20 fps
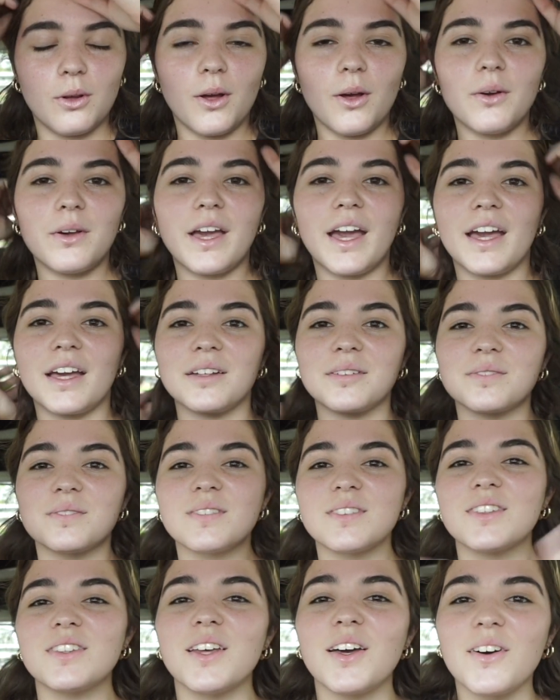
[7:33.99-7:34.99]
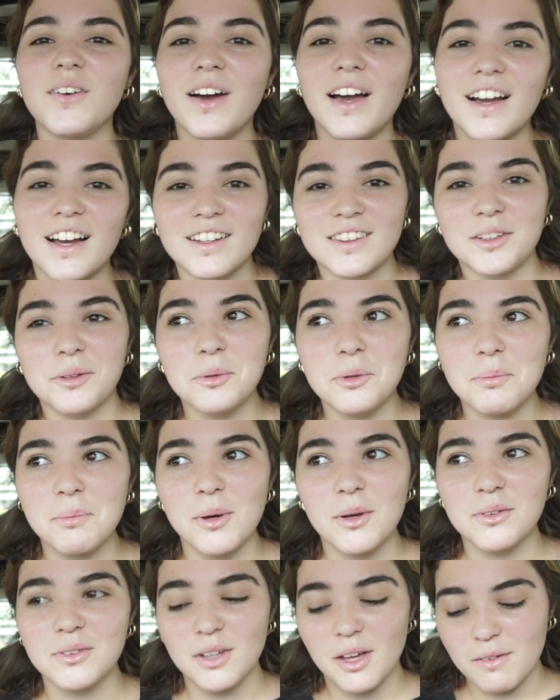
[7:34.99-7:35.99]
Okay, so I got done with the
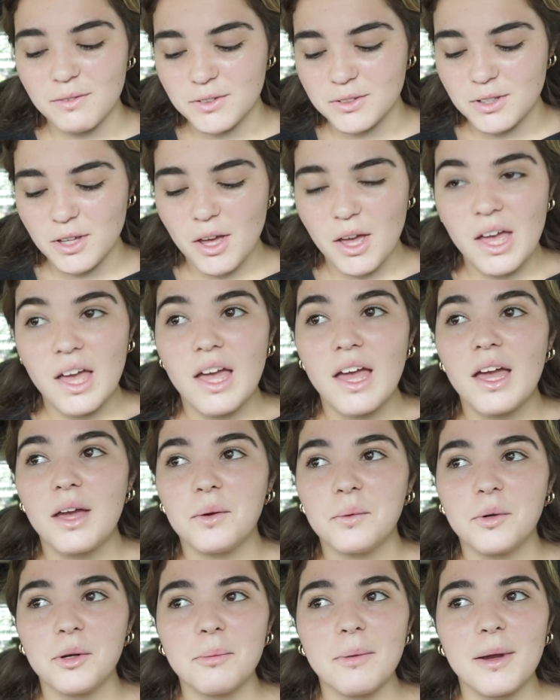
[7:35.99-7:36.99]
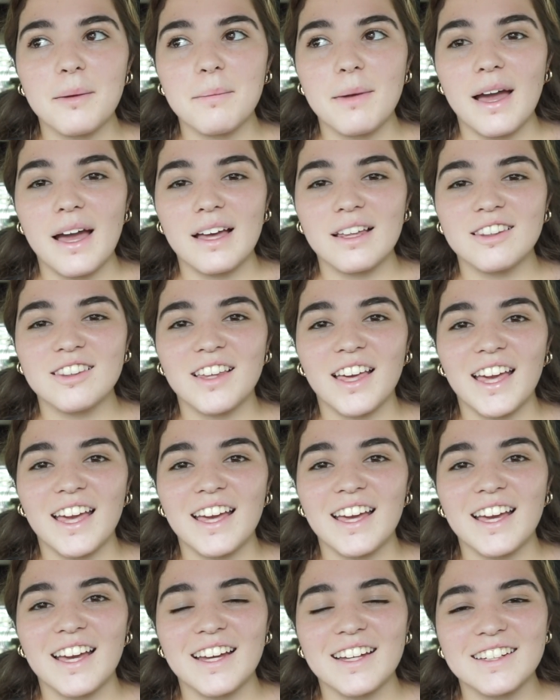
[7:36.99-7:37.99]
post office, wore my mask,
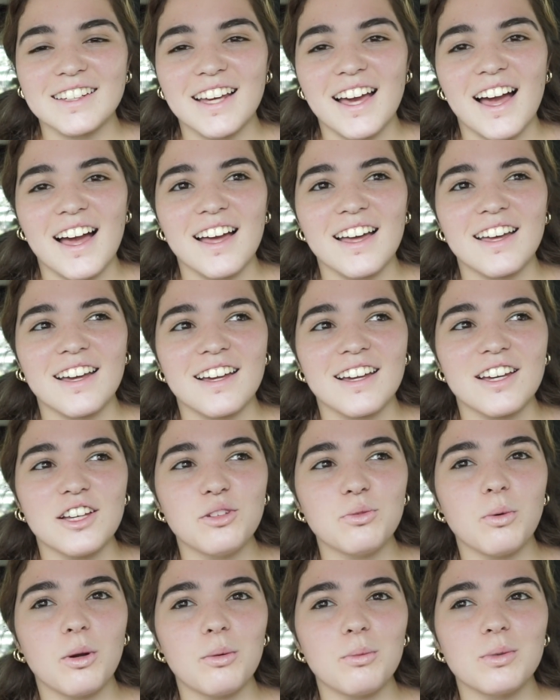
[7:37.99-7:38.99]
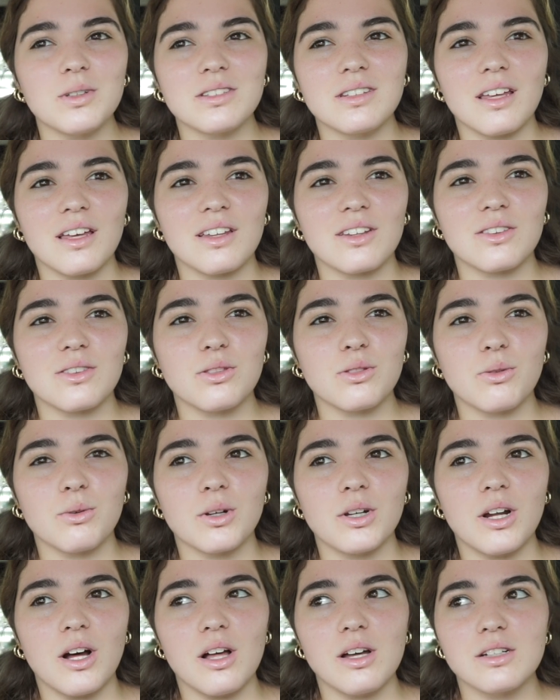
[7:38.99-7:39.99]
and yeah, each one was like
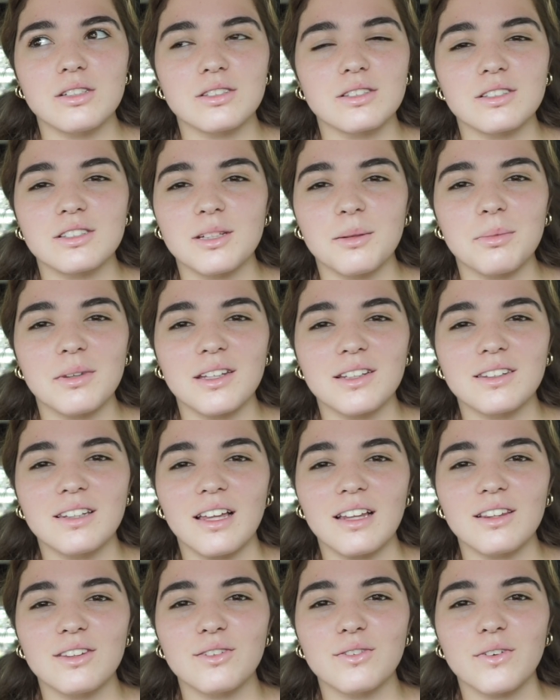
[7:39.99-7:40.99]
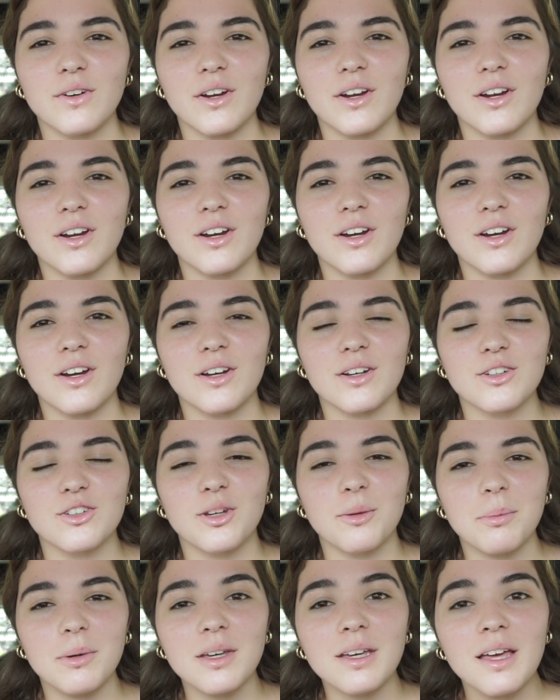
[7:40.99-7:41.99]
$3 and something cents for
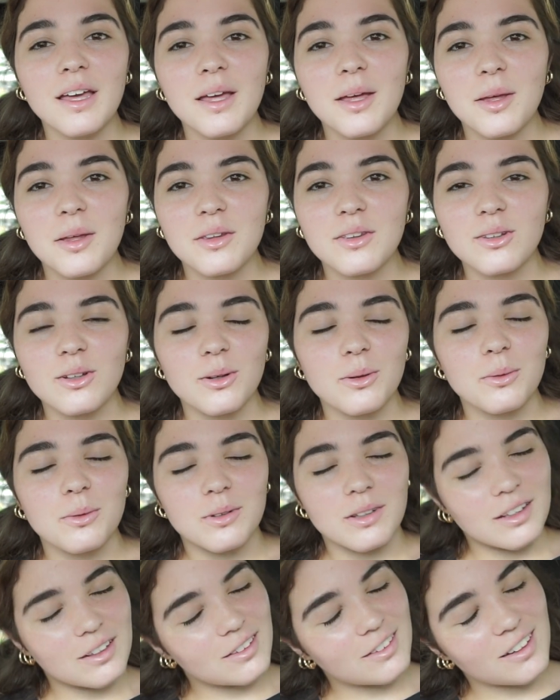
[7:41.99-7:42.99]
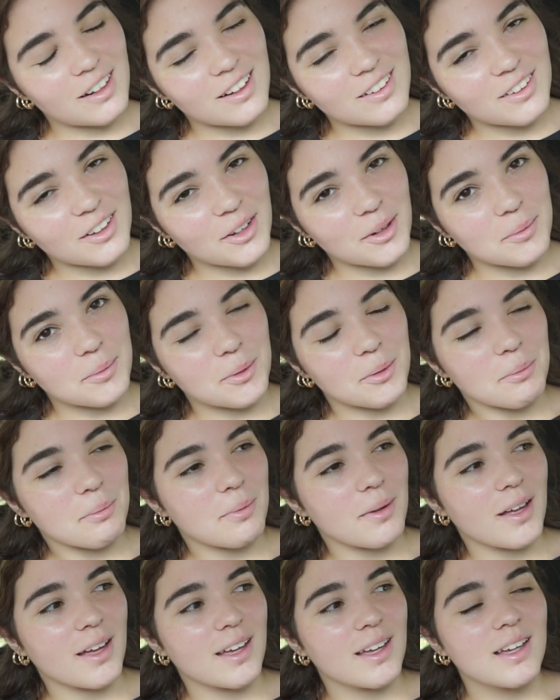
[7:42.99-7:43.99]
shipping, so it's not terrible.
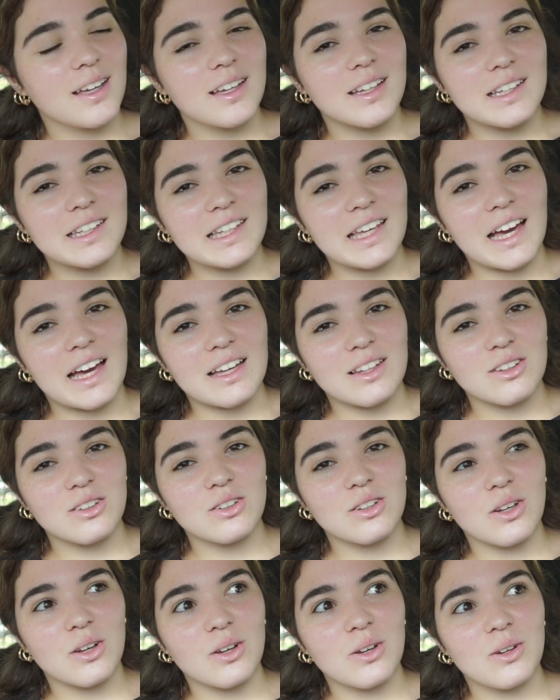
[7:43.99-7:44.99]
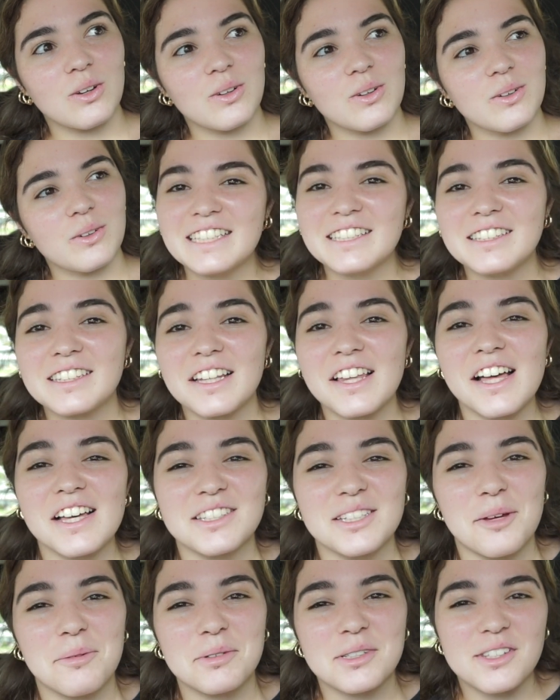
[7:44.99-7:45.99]
But yeah, so this is the
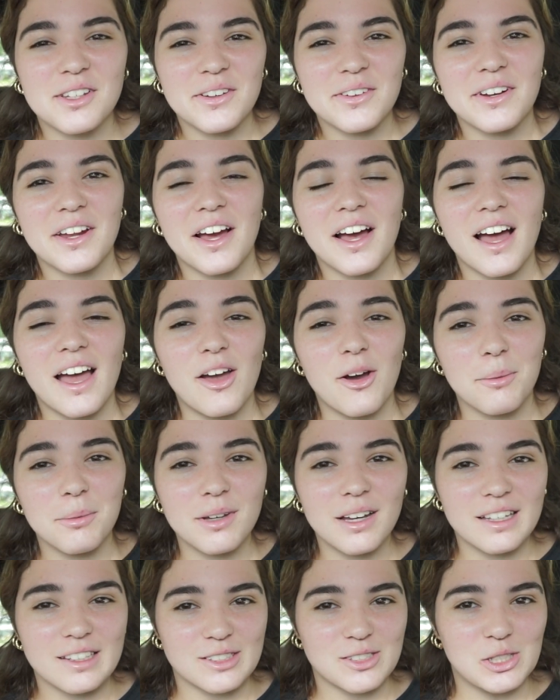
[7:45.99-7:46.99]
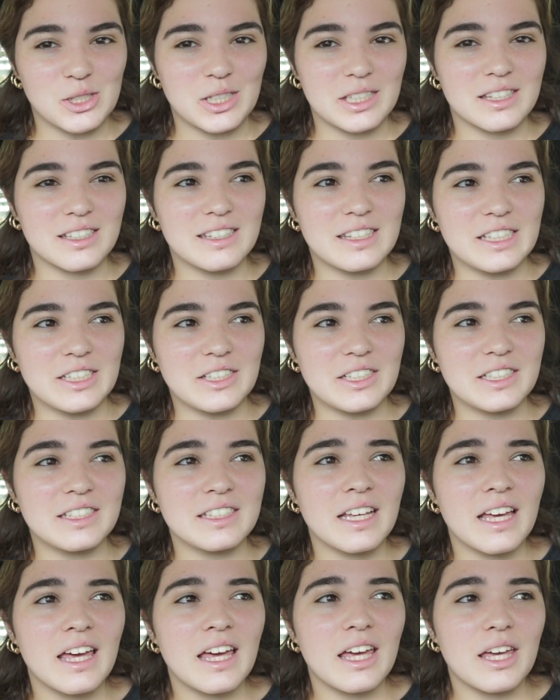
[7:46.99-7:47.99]
last episode. I hope you guys enjoyed this series.
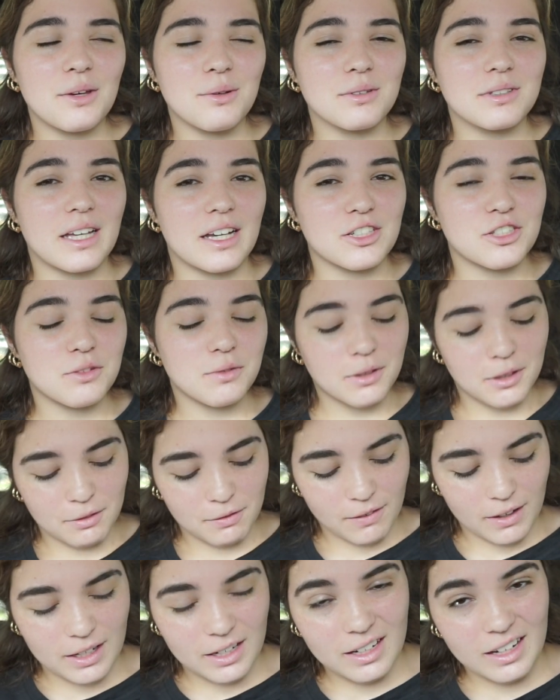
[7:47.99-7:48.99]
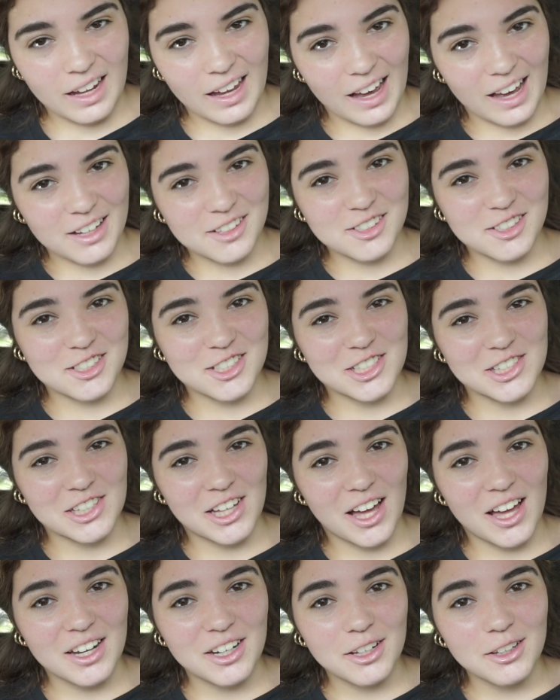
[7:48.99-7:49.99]
It was actually really fun, and I actually just
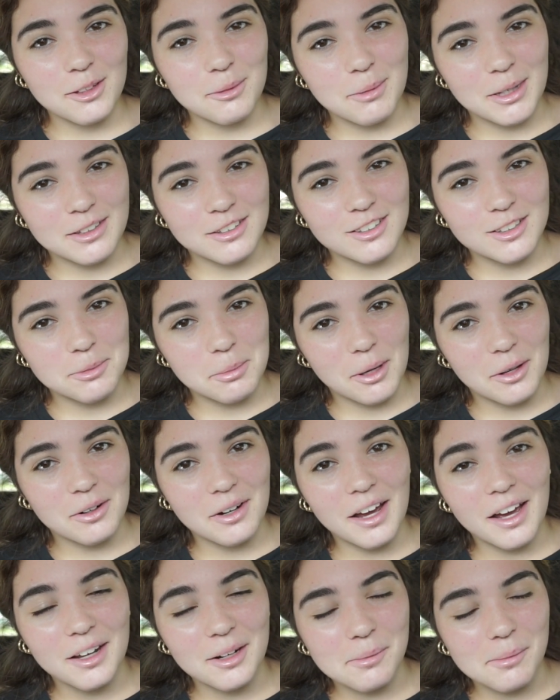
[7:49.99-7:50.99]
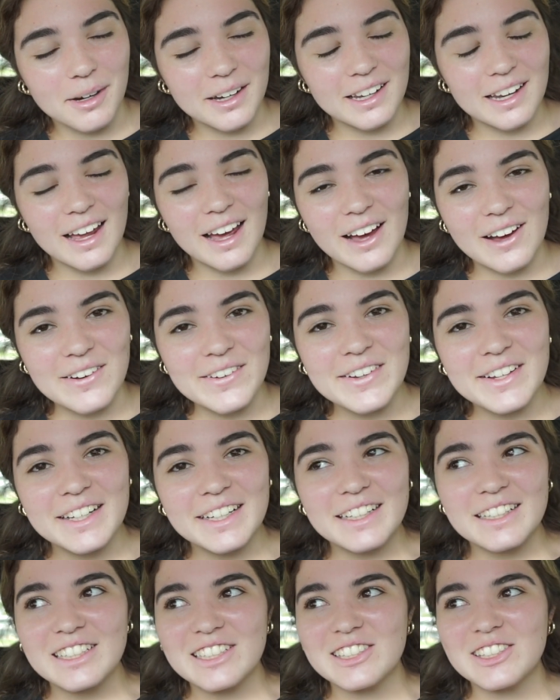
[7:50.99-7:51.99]
got another message about an item right now.
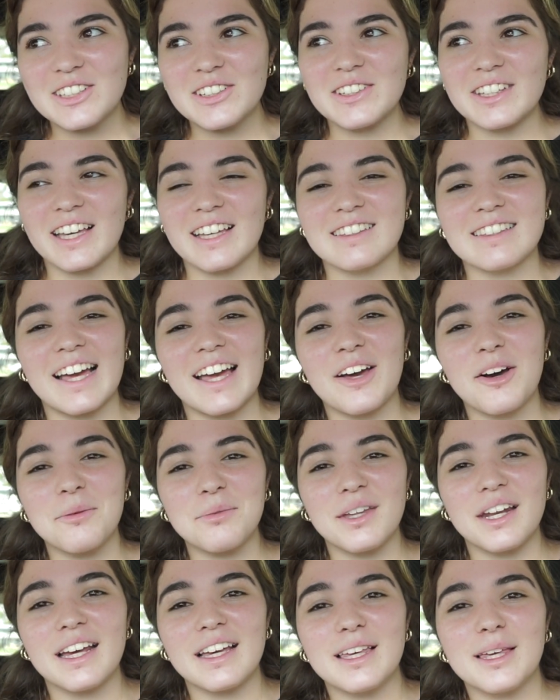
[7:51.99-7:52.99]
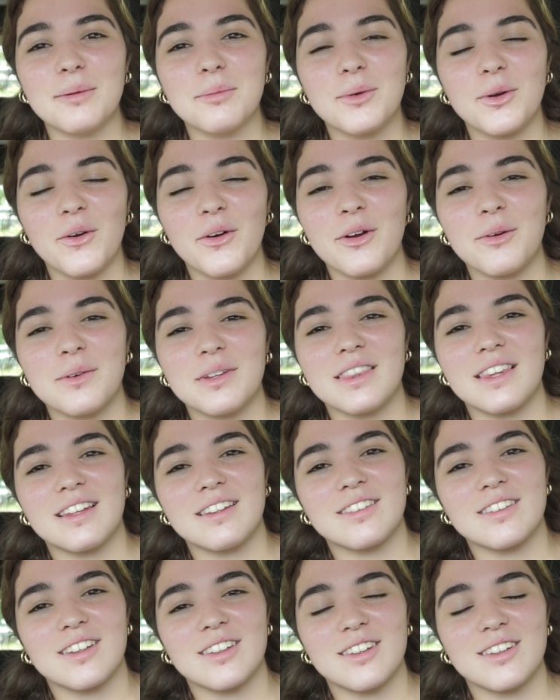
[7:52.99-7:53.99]
So yes, I hope that I keep growing with
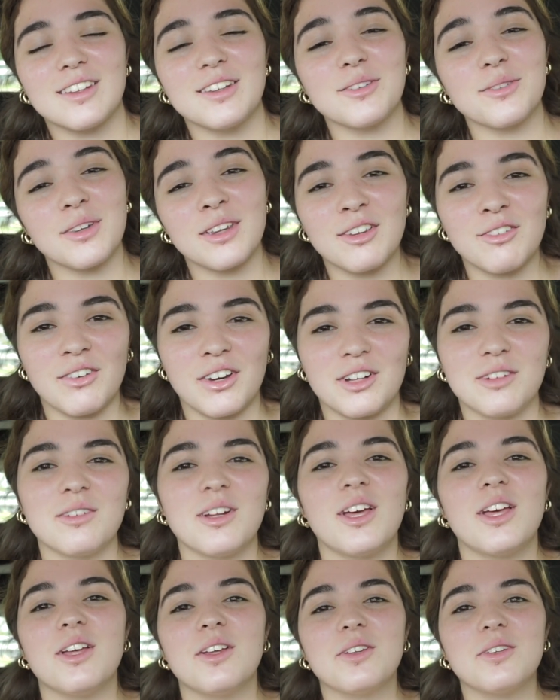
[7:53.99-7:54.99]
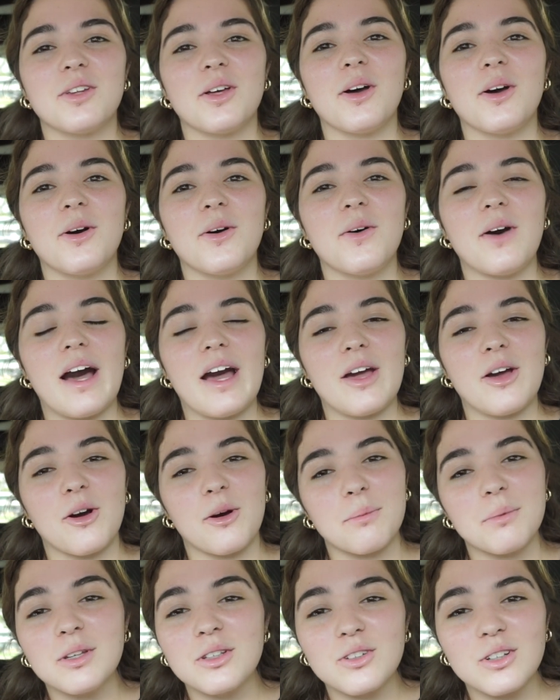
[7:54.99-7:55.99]
this because this is really fun. So I
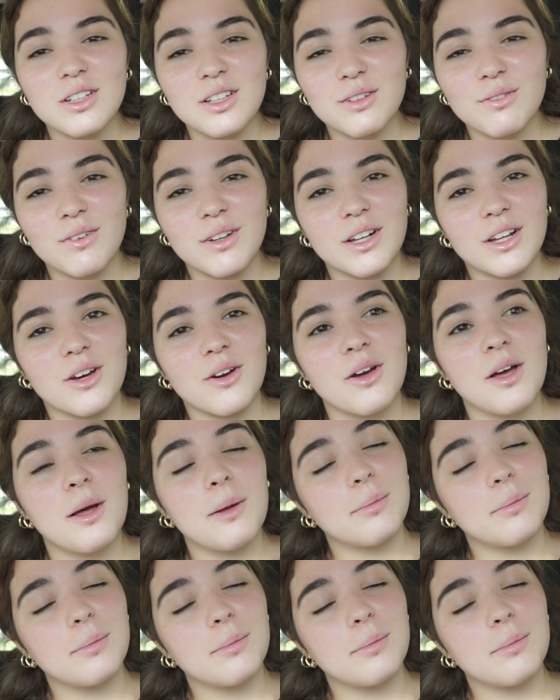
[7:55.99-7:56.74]
hope you enjoyed this video.